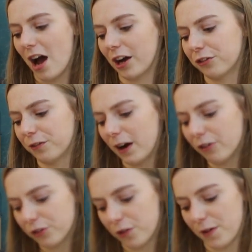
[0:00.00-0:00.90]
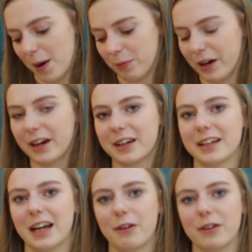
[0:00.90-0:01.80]
As far as the fabric
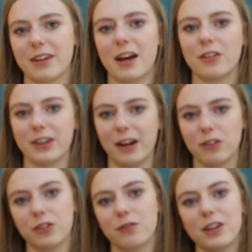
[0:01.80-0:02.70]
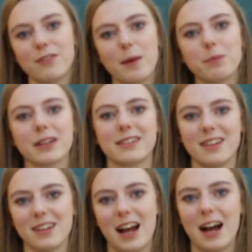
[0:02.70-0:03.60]
and how it's held out, this fabric
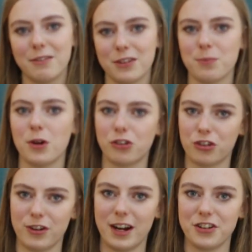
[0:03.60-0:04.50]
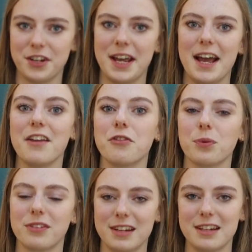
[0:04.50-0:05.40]
didn't have as much stretch in it as
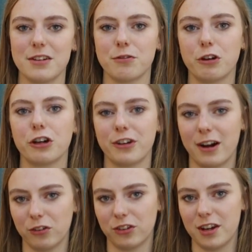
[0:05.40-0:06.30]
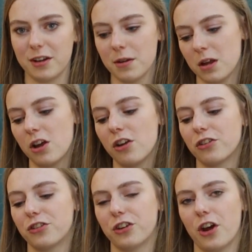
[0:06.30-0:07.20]
was needed for a trouser.
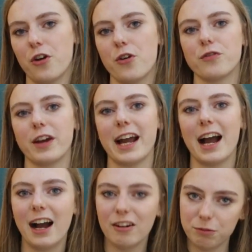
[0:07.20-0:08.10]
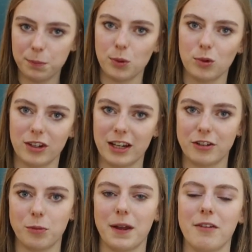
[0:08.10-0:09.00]
So they have pulled a
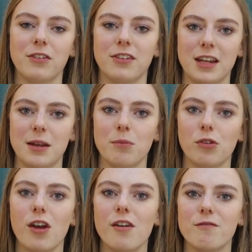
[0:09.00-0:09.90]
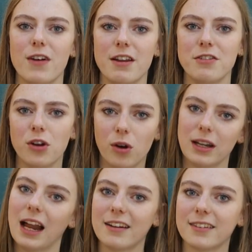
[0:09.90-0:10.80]
little bit at the seams. They're not
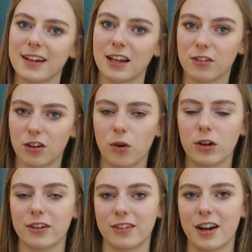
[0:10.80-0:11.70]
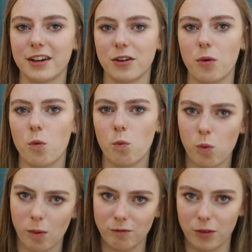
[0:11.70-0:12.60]
lasting as long as I'd
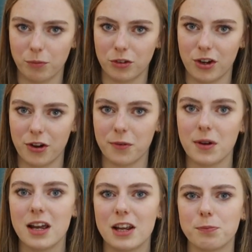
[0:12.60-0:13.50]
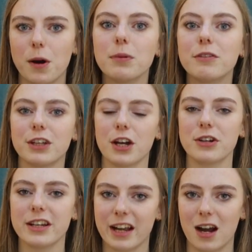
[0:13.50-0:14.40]
want them to. It's probably the
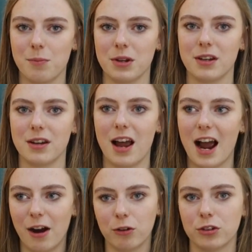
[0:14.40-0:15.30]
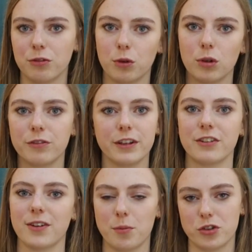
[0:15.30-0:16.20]
only garment out of all of
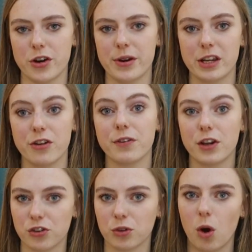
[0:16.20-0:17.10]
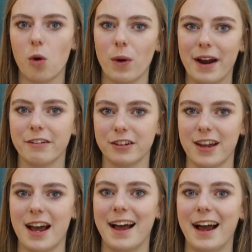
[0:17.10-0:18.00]
these that I'm showing you that's got wear and
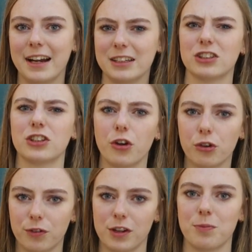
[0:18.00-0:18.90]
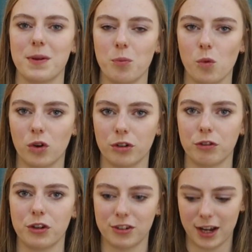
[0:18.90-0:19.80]
tear and shows that it's been worn a
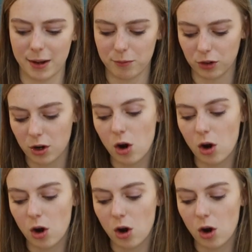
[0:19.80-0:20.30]
few times.